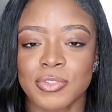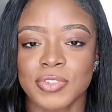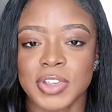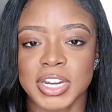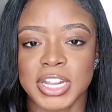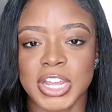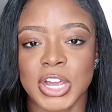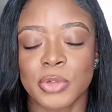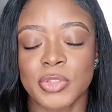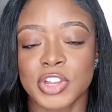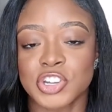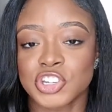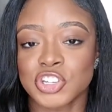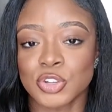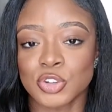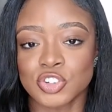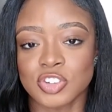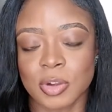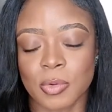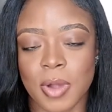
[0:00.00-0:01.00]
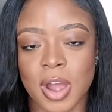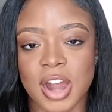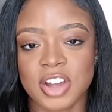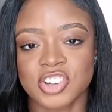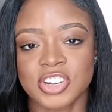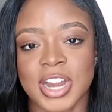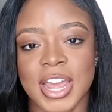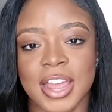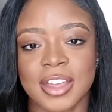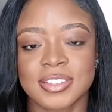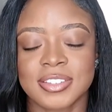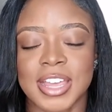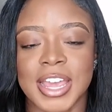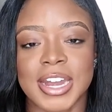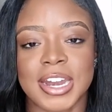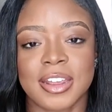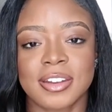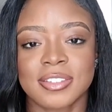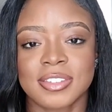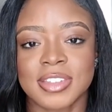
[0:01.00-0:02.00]
a video that you should watch next,
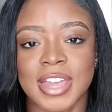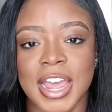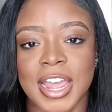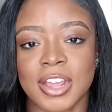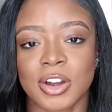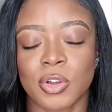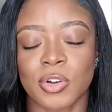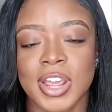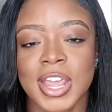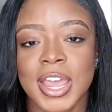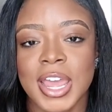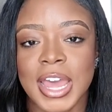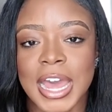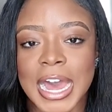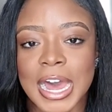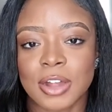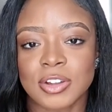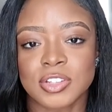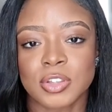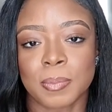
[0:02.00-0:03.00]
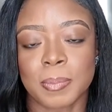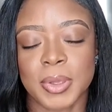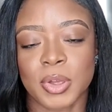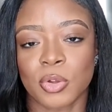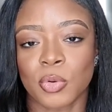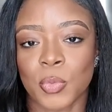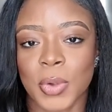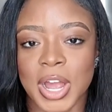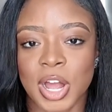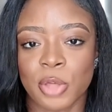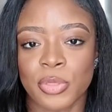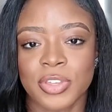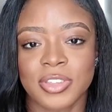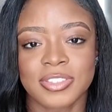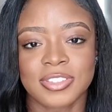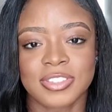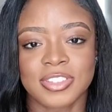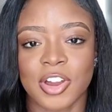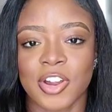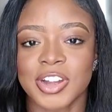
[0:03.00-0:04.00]
and it's titled How to Build Wealth
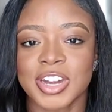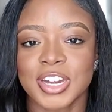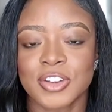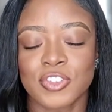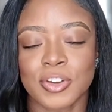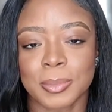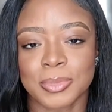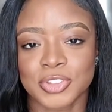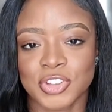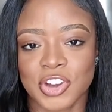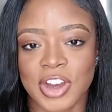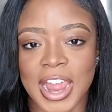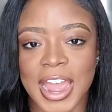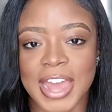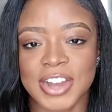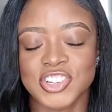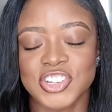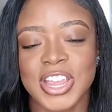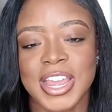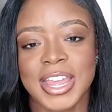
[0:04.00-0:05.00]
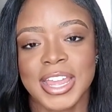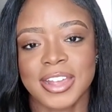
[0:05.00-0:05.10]
Starting from Scratch.